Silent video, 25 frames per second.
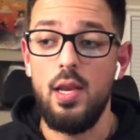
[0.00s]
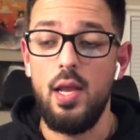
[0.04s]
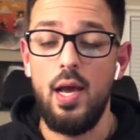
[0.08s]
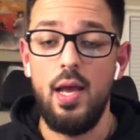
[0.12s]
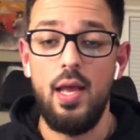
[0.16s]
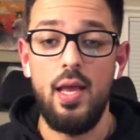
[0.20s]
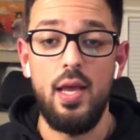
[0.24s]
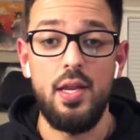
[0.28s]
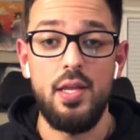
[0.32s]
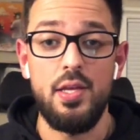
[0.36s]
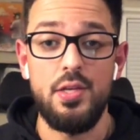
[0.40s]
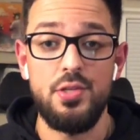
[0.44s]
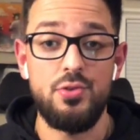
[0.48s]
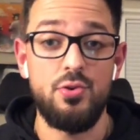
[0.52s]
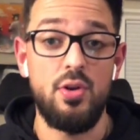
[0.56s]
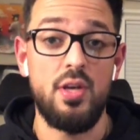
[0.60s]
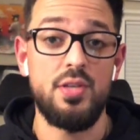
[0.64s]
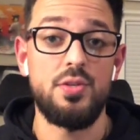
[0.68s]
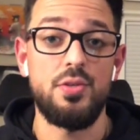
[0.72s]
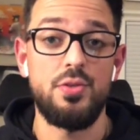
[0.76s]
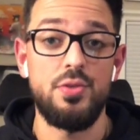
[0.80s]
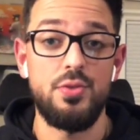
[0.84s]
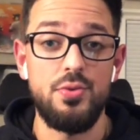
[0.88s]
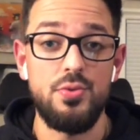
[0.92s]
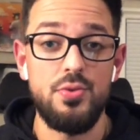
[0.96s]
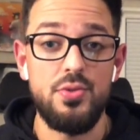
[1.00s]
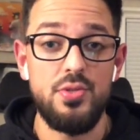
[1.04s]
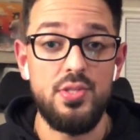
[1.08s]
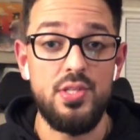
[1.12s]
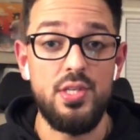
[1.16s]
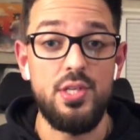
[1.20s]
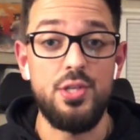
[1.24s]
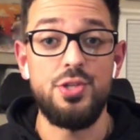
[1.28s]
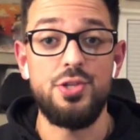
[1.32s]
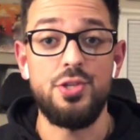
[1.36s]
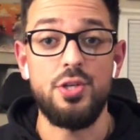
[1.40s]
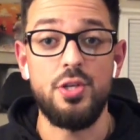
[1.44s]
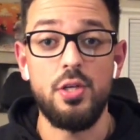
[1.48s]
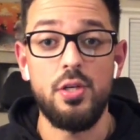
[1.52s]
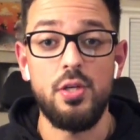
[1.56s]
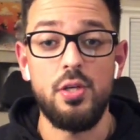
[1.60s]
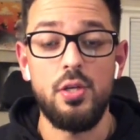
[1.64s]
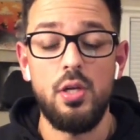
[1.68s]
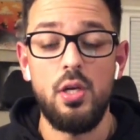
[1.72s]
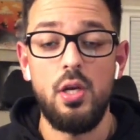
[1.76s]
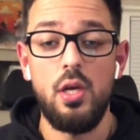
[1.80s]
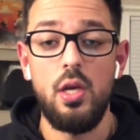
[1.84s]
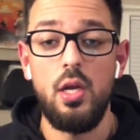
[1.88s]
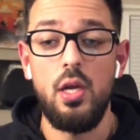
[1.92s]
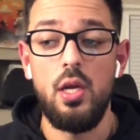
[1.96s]
I had a stress-induced seizure
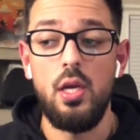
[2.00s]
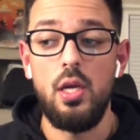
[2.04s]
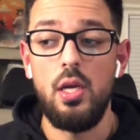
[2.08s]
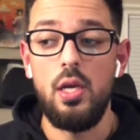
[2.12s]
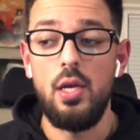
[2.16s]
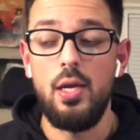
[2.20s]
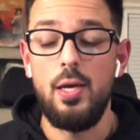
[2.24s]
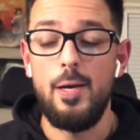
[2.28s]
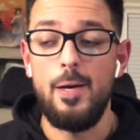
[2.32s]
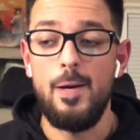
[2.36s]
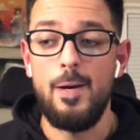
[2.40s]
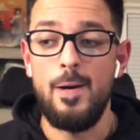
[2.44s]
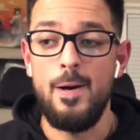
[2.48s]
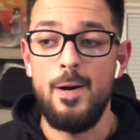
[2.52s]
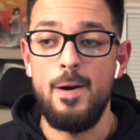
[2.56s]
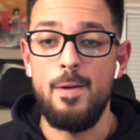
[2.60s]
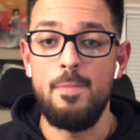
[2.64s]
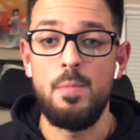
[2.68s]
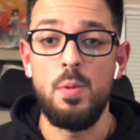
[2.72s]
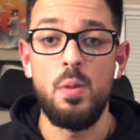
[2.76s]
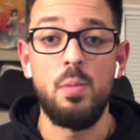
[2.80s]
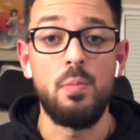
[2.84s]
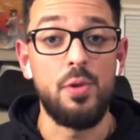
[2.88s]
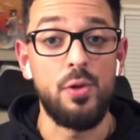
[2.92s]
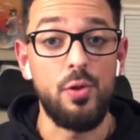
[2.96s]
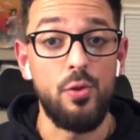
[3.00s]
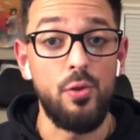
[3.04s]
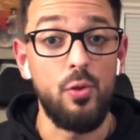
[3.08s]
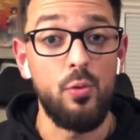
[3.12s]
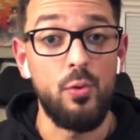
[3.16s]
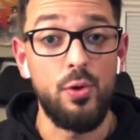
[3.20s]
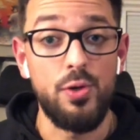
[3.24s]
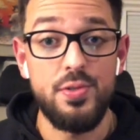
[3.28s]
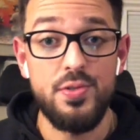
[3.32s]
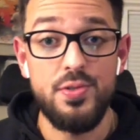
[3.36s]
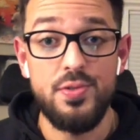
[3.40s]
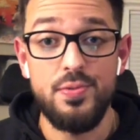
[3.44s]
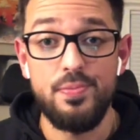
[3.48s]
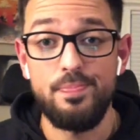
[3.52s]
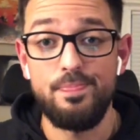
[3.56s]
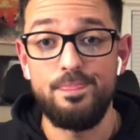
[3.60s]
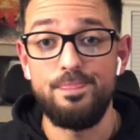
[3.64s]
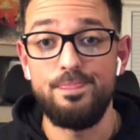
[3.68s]
in the middle of the woods.